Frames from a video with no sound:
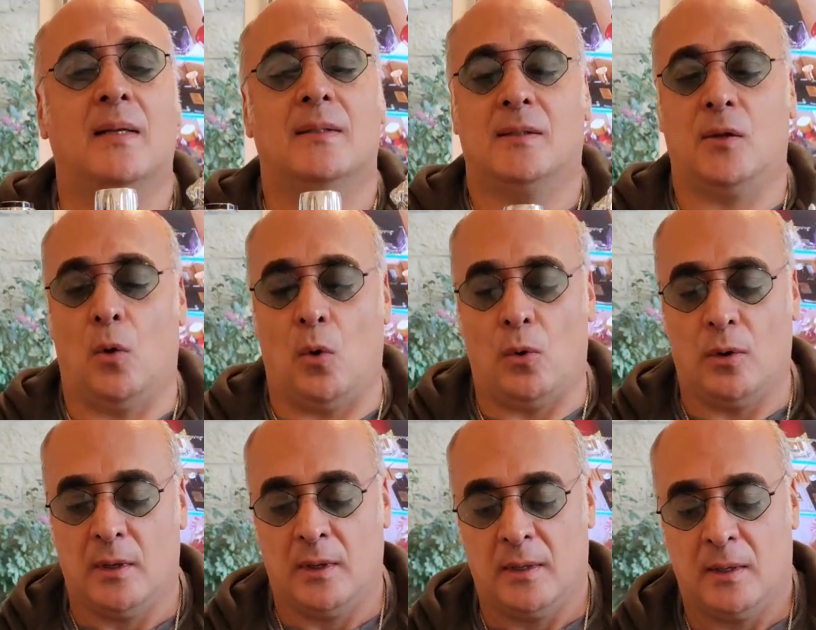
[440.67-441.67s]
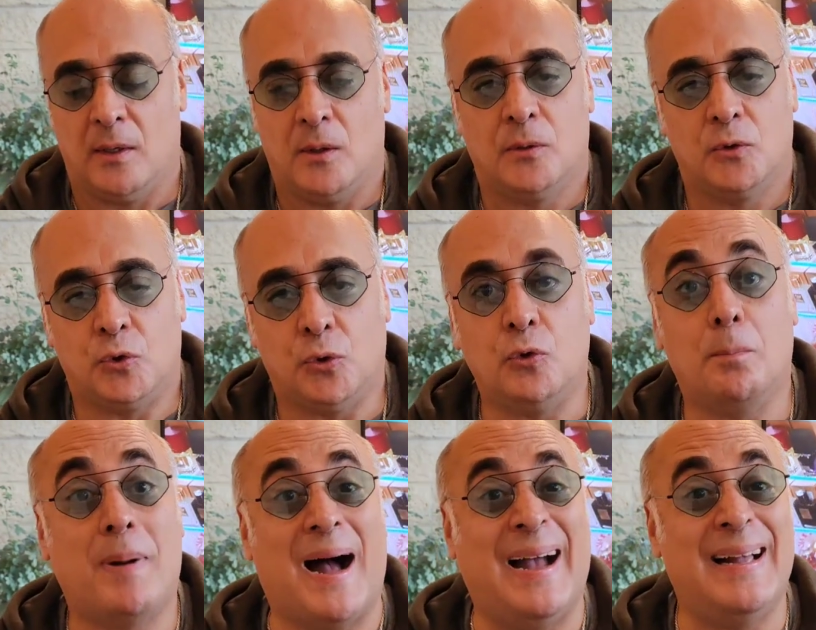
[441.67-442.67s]
So should you
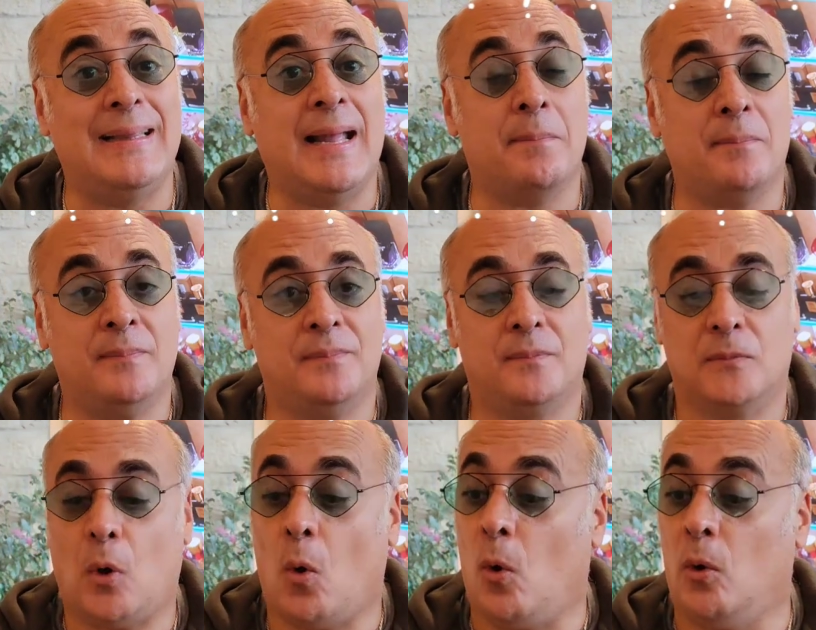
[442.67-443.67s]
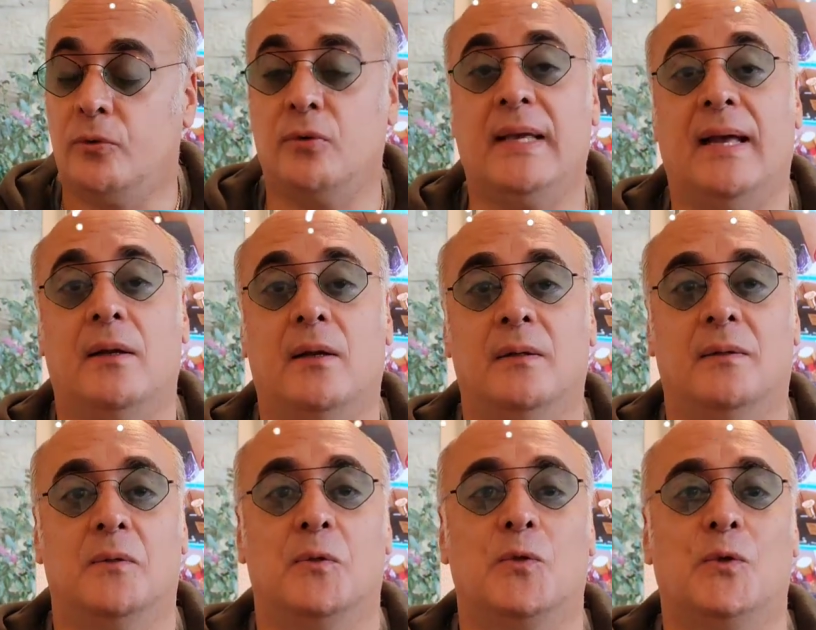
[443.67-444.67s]
buy them all
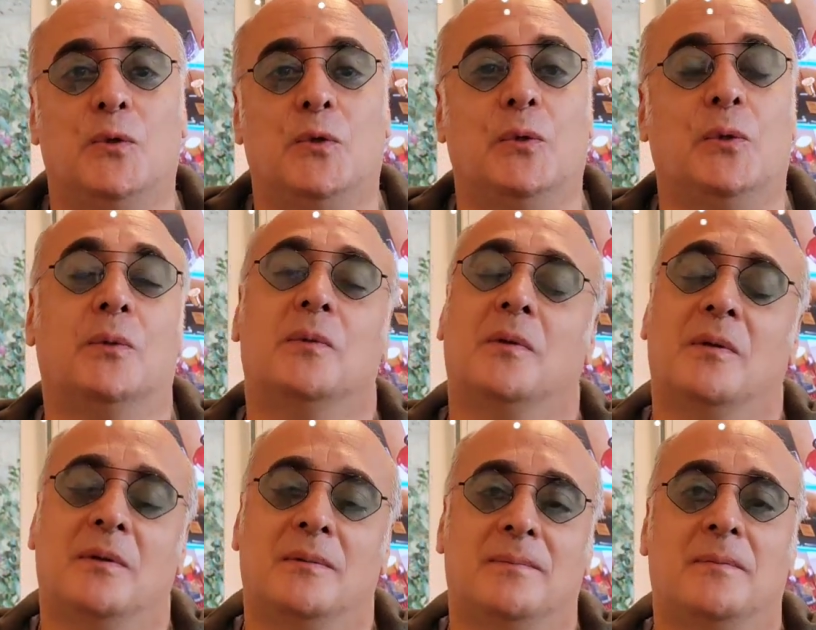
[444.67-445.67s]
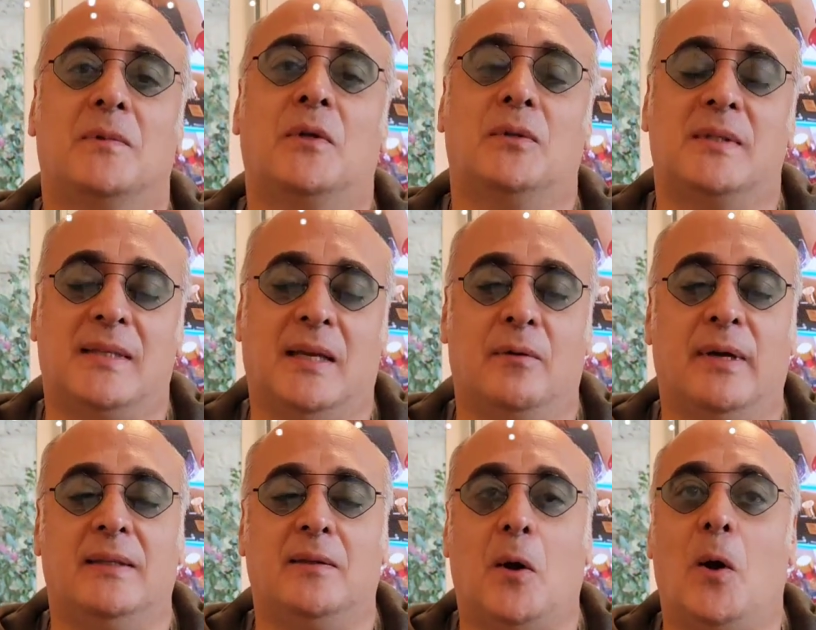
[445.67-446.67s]
together? Should you consider
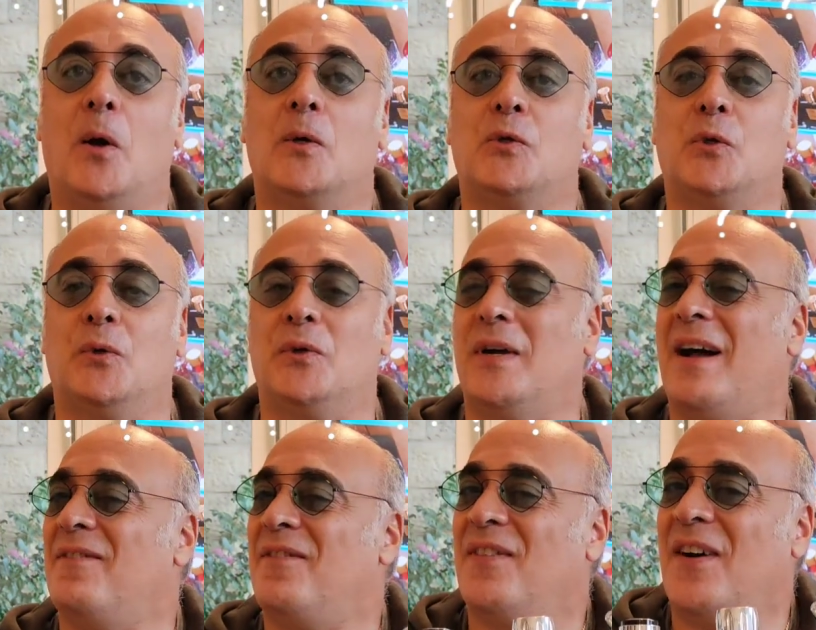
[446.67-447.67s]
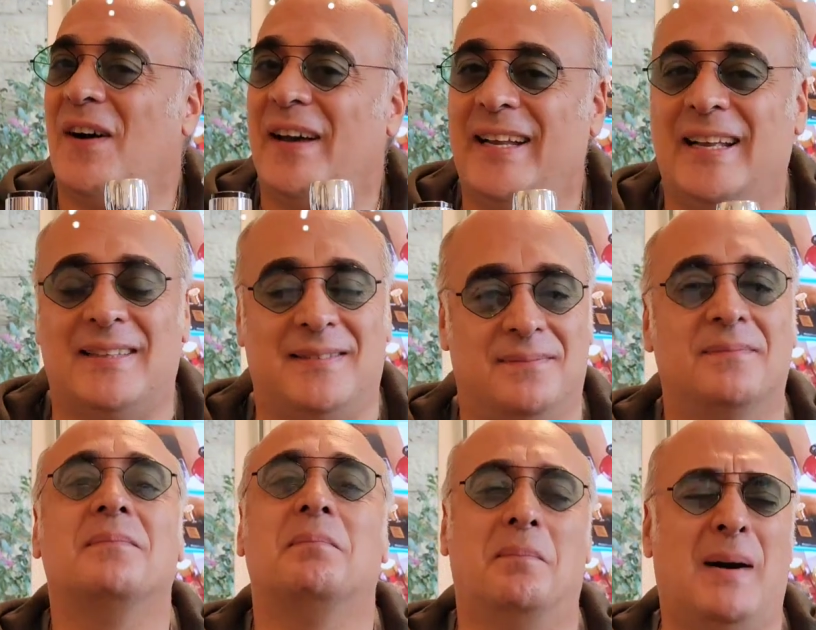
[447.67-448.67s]
it, or should you avoid it?
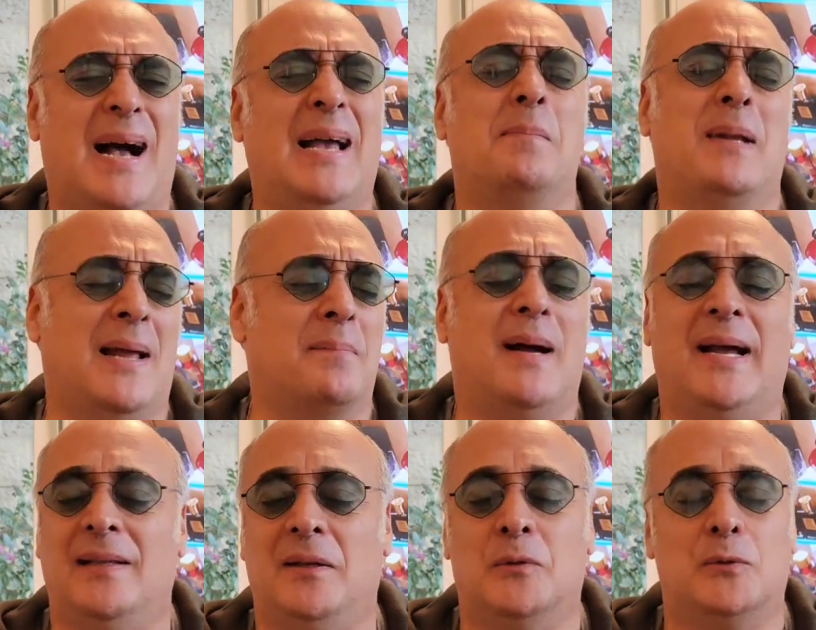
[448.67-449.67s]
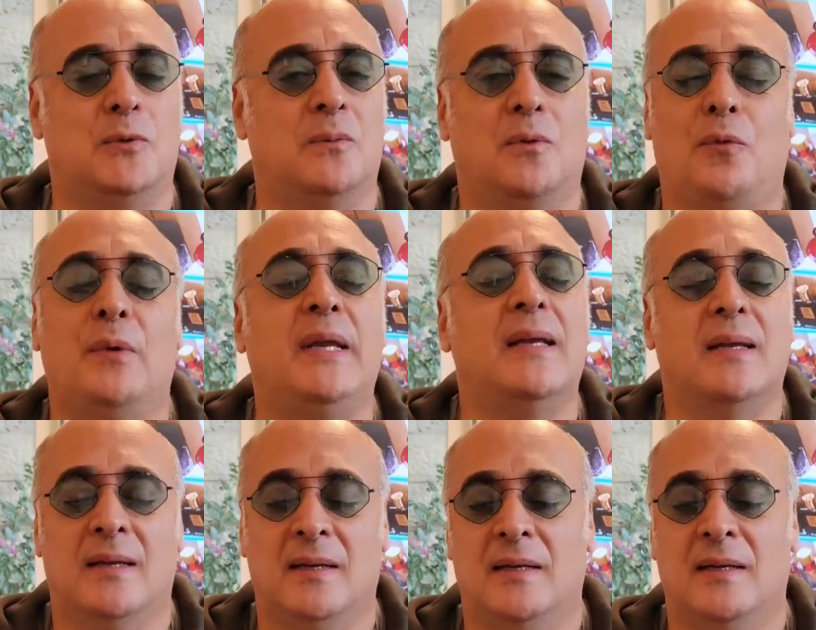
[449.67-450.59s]
Blend by those three.